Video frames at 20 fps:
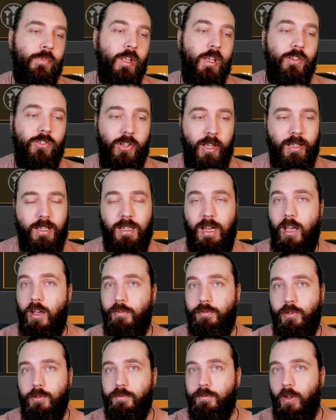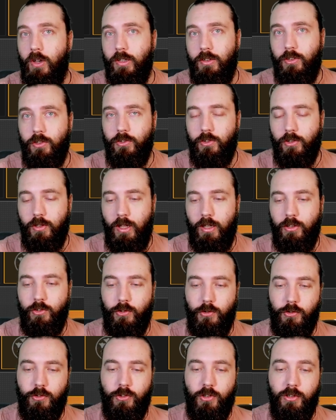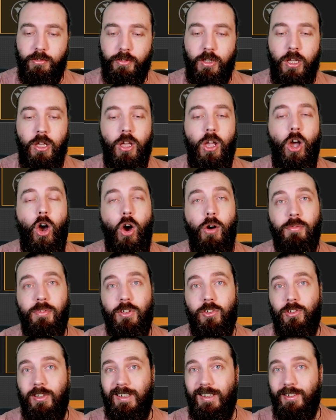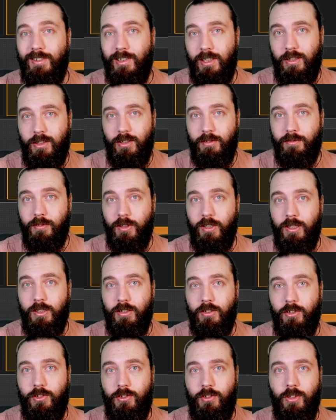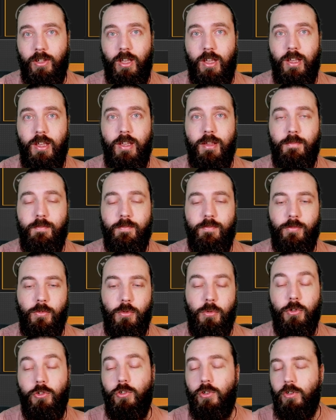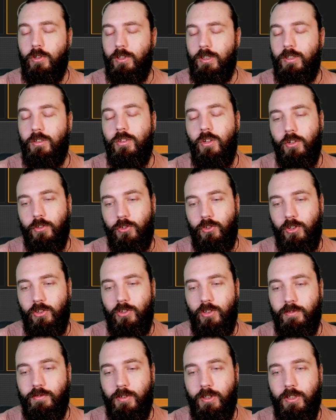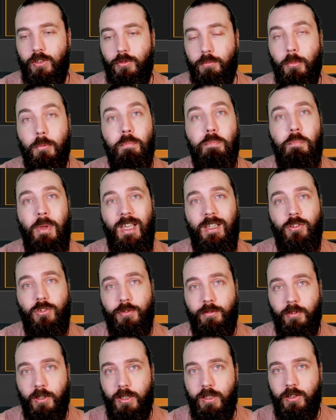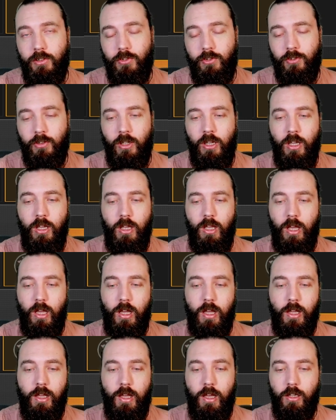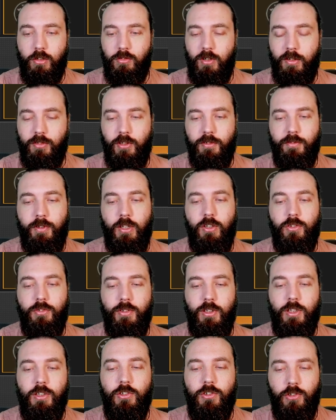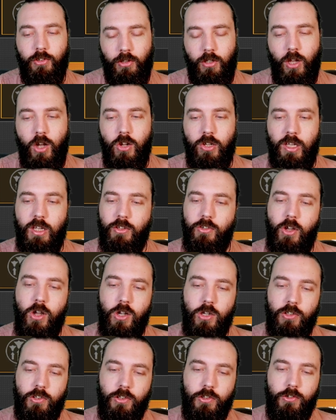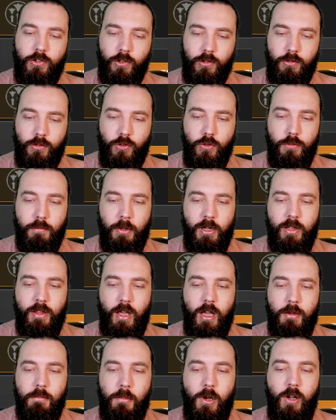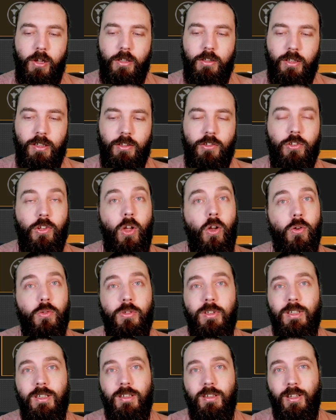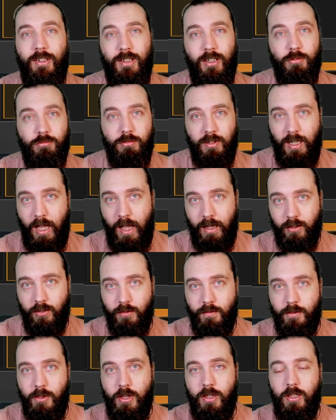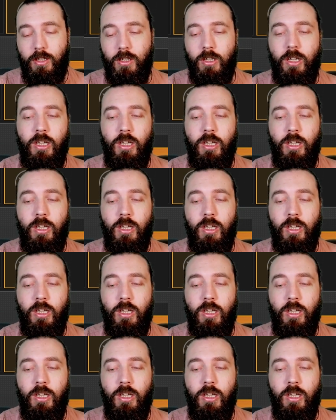taking out a few fighters and that sort of stuff. Obviously, city fleets, well, sorry, not city fleets, but base fleets, aircraft defense fleets can't get targeted. So do bear that in mind. It's only like a reactive thing